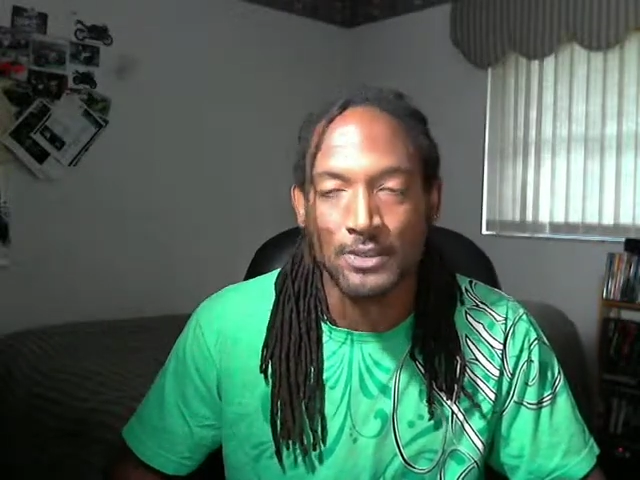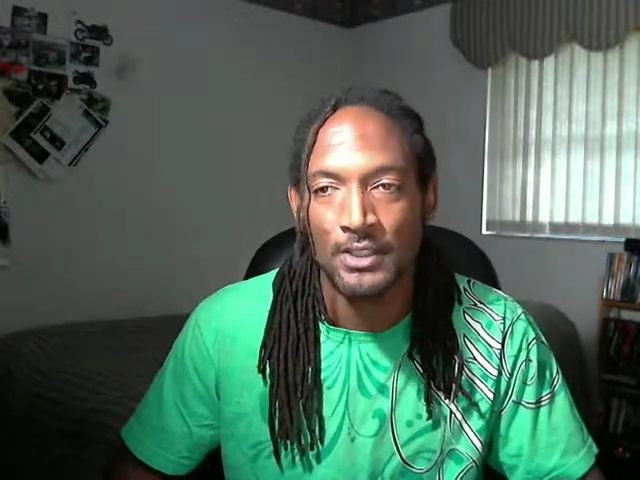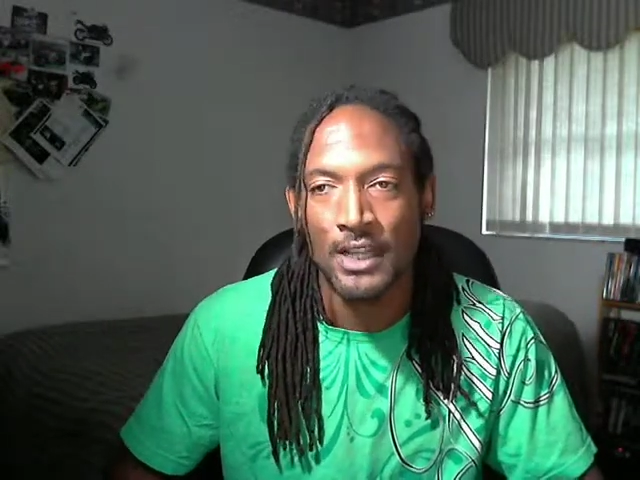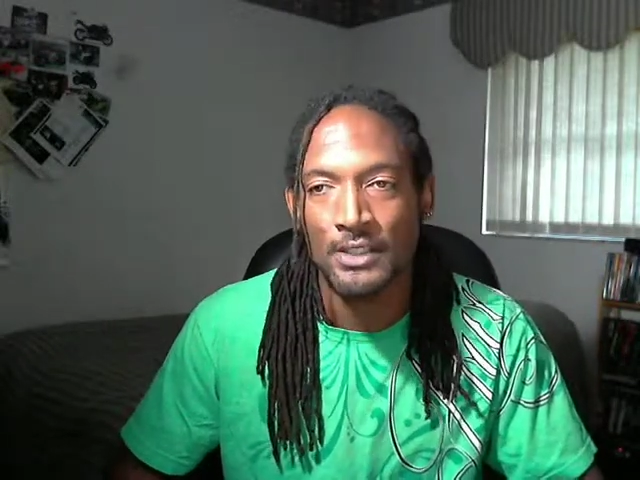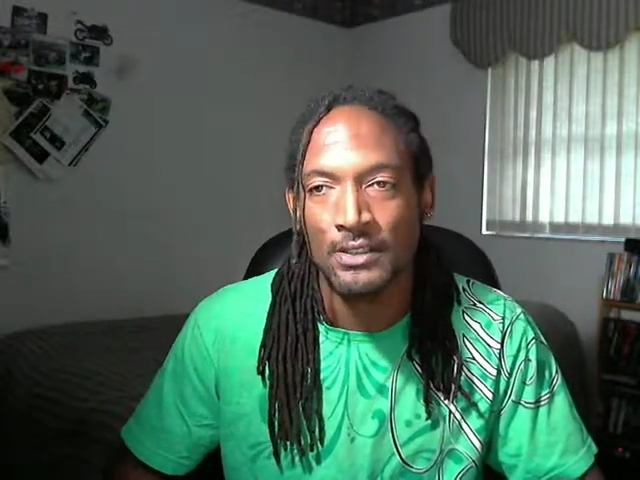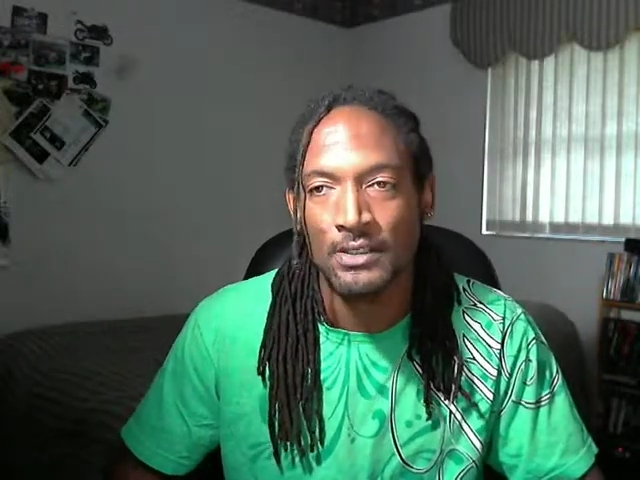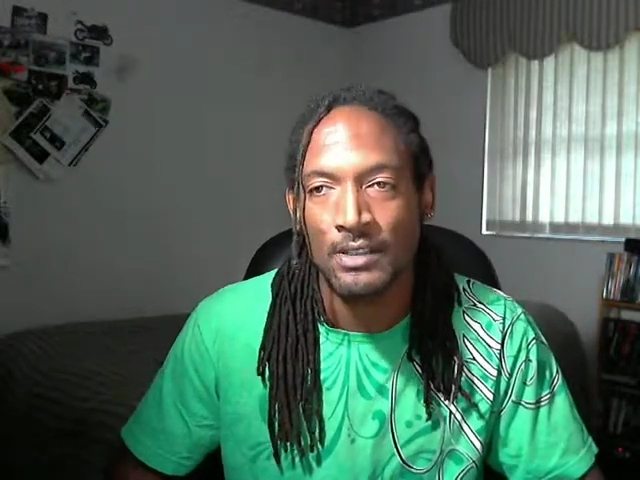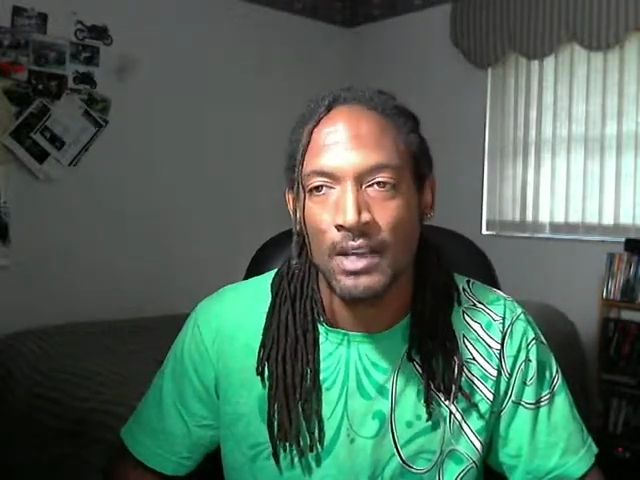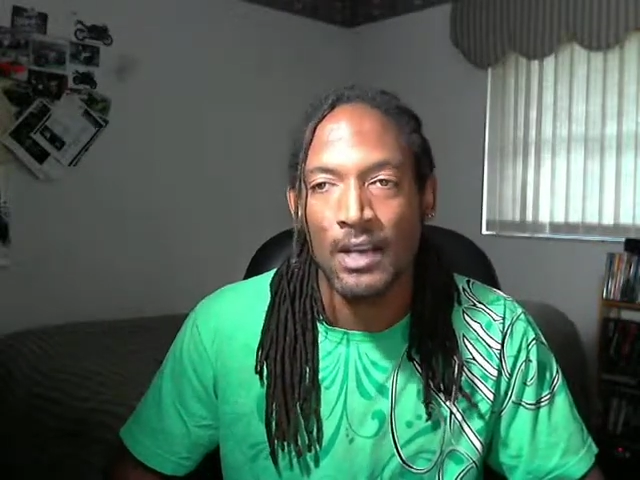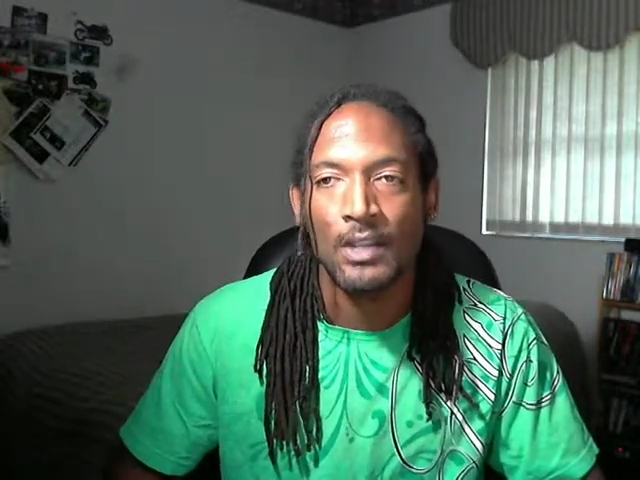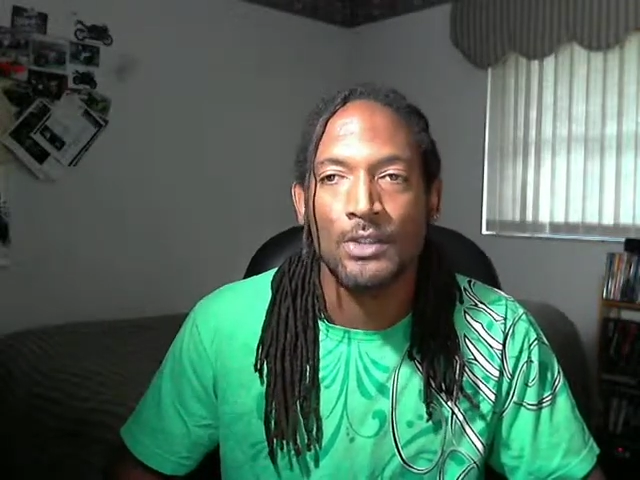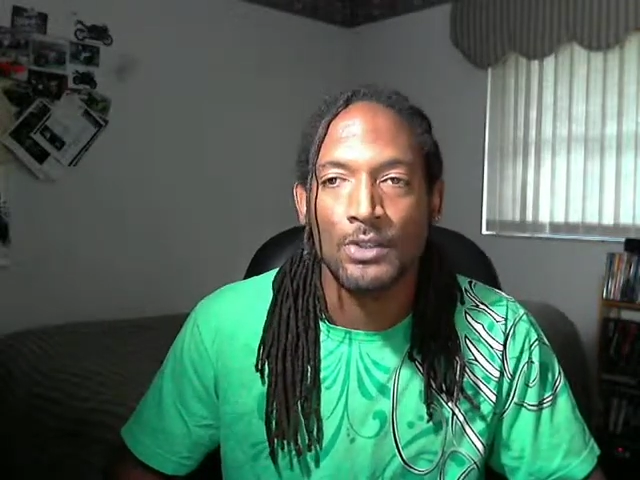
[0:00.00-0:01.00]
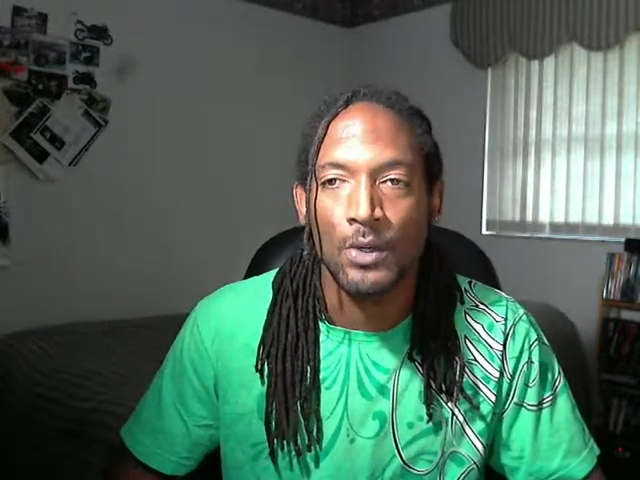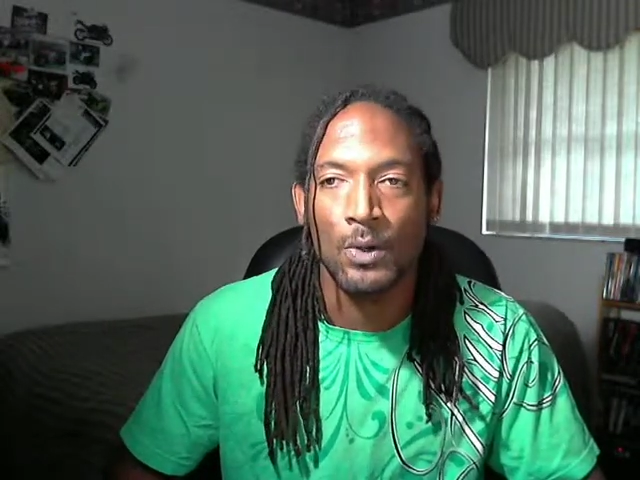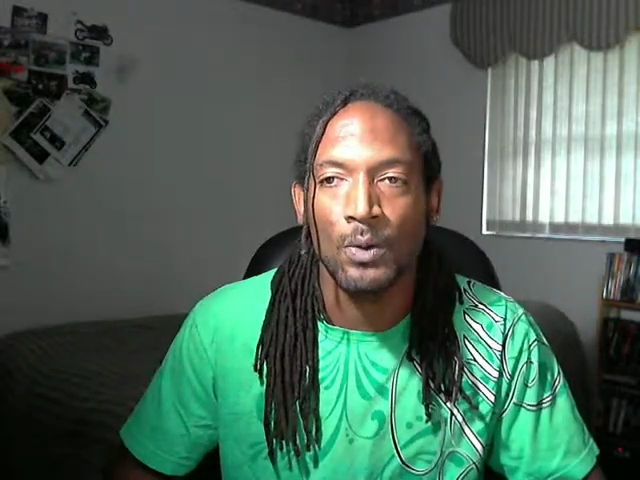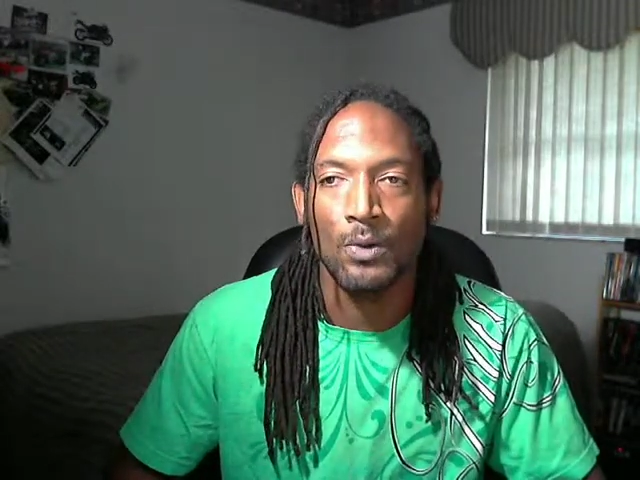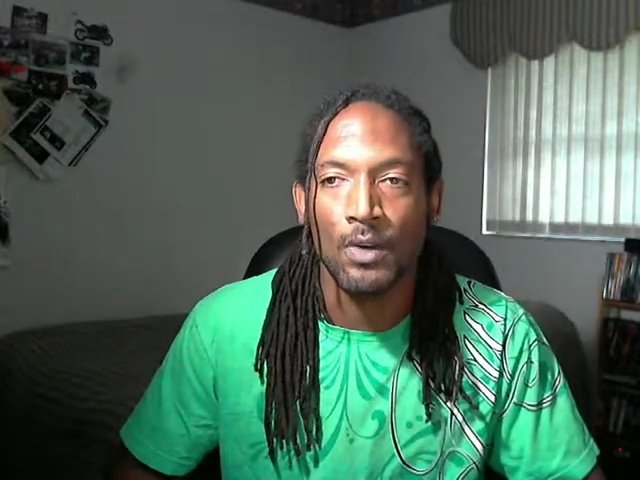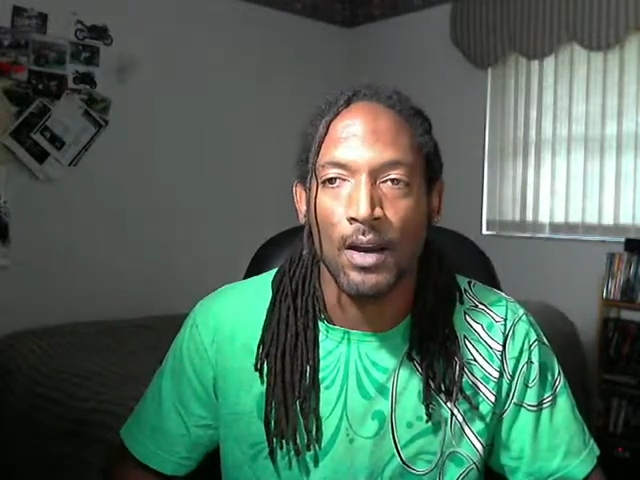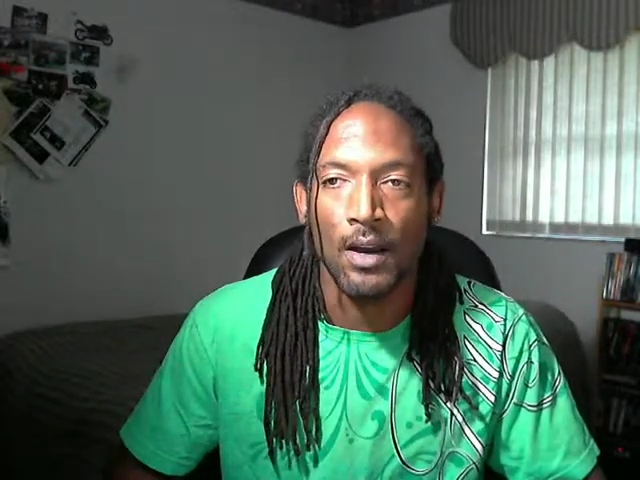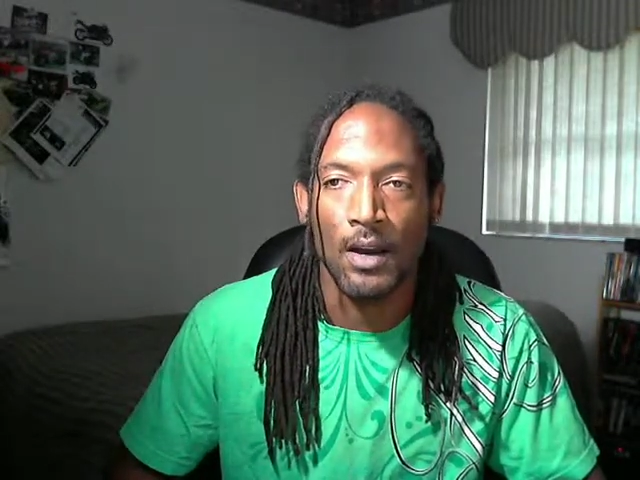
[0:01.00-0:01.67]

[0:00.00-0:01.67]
users to gain a